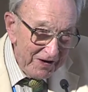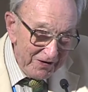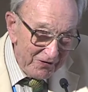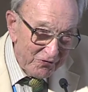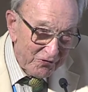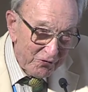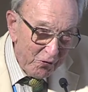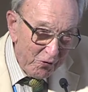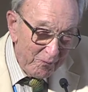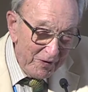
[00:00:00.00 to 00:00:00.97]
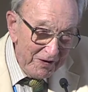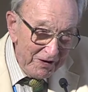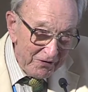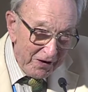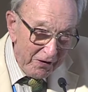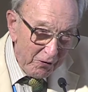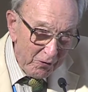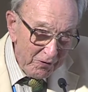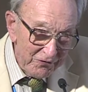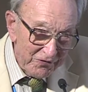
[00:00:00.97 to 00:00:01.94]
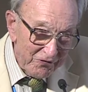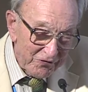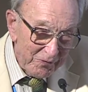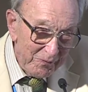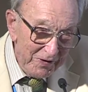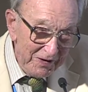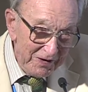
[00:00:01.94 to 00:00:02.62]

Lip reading: In a storm, the whole system